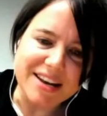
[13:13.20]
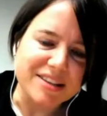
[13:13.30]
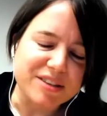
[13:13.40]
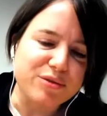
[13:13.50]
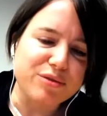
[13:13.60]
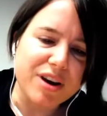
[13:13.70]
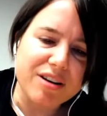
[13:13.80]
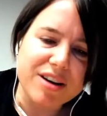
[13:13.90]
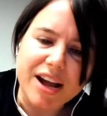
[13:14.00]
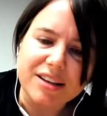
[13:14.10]
it's
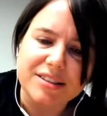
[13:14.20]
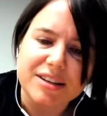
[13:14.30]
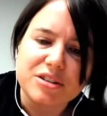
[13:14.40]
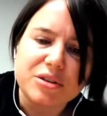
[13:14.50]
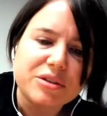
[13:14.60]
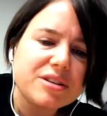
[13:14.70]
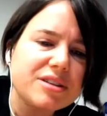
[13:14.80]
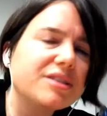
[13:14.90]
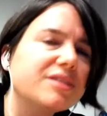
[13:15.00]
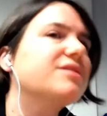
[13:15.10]
very accidental. This
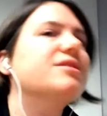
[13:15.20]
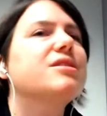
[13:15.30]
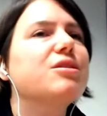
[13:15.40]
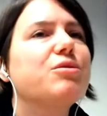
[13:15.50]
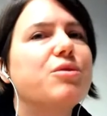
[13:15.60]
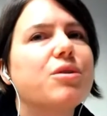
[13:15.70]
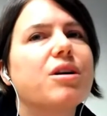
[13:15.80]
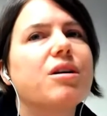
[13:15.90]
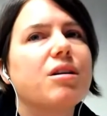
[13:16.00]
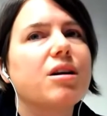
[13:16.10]
has existed
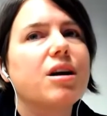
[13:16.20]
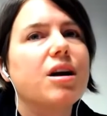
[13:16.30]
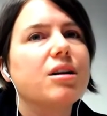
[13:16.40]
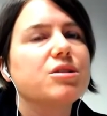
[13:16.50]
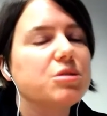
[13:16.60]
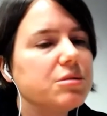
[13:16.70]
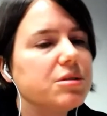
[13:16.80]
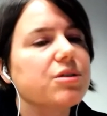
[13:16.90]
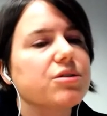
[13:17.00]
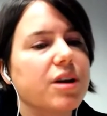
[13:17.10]
for 2
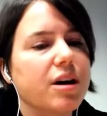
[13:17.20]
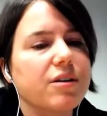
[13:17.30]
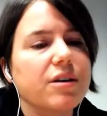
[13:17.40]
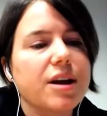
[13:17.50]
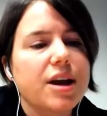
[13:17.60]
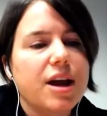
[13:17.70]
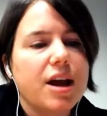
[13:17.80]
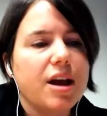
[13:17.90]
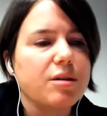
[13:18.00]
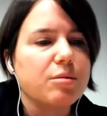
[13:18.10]
years now,
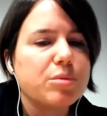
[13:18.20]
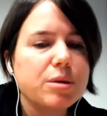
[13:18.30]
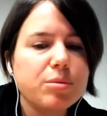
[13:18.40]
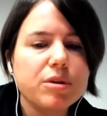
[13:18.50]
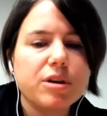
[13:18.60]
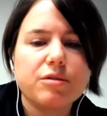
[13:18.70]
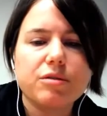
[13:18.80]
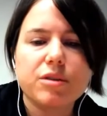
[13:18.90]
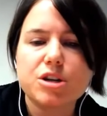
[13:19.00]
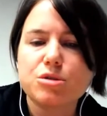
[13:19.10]
and people
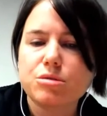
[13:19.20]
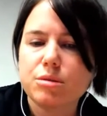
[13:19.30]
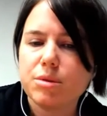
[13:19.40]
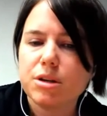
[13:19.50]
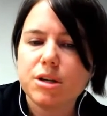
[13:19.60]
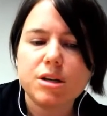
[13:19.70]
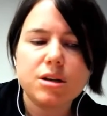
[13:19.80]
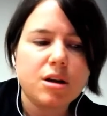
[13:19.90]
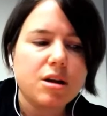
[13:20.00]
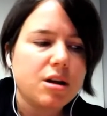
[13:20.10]
have
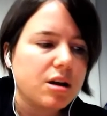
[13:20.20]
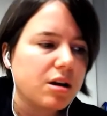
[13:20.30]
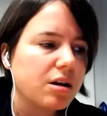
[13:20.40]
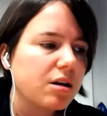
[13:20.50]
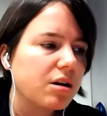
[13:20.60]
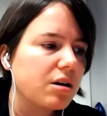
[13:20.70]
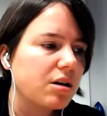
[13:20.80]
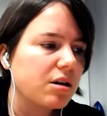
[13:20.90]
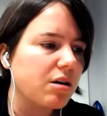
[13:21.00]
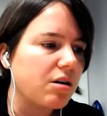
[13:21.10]
contributed
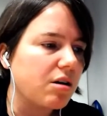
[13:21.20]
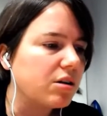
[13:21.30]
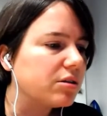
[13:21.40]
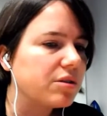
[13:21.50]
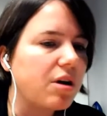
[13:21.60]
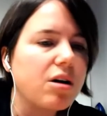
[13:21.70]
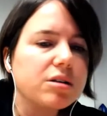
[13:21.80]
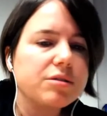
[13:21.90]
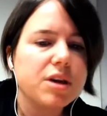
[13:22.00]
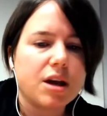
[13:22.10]
all
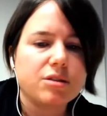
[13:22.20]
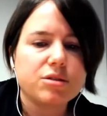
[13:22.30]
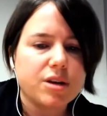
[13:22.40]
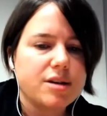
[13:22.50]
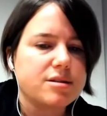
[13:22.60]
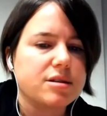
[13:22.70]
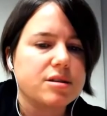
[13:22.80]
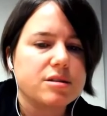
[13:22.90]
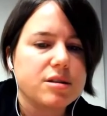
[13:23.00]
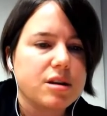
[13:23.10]
of the
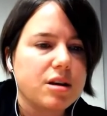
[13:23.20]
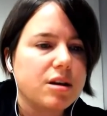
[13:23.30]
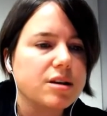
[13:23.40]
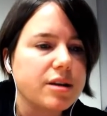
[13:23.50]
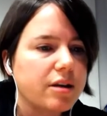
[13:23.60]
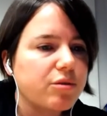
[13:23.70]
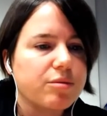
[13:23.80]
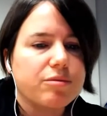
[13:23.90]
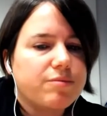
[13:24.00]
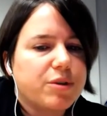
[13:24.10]
exercises, aside
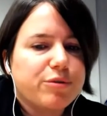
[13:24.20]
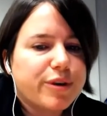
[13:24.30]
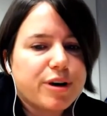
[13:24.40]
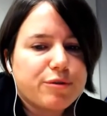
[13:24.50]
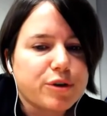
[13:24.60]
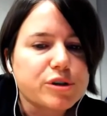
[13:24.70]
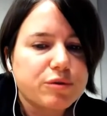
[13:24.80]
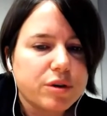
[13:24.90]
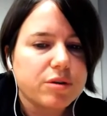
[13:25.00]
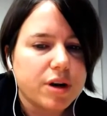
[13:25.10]
from the very
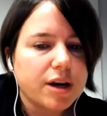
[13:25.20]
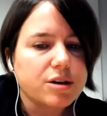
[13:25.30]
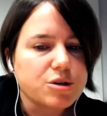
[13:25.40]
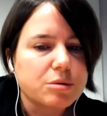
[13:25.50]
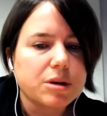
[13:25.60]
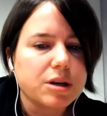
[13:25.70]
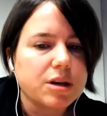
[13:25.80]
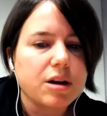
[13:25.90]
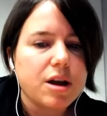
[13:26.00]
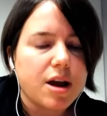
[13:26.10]
first few that I
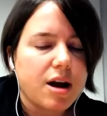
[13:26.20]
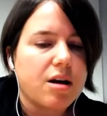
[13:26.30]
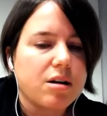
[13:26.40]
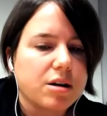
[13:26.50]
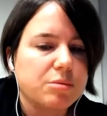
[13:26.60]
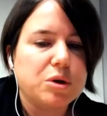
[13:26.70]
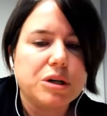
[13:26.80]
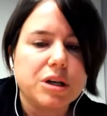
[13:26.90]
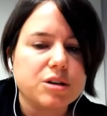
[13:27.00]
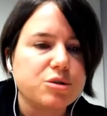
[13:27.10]
contributed, our
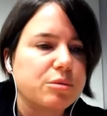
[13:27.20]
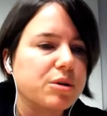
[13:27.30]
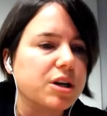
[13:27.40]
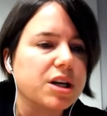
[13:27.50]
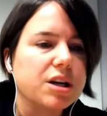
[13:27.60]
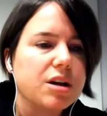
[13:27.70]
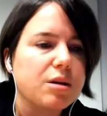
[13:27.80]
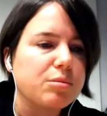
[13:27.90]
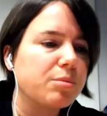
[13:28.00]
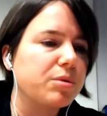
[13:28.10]
community contributed.
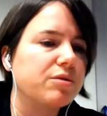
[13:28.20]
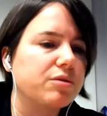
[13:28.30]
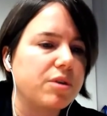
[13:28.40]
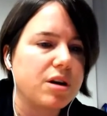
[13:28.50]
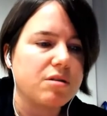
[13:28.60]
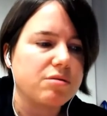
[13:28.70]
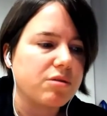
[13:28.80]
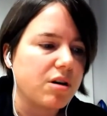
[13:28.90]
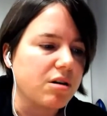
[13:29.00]
People have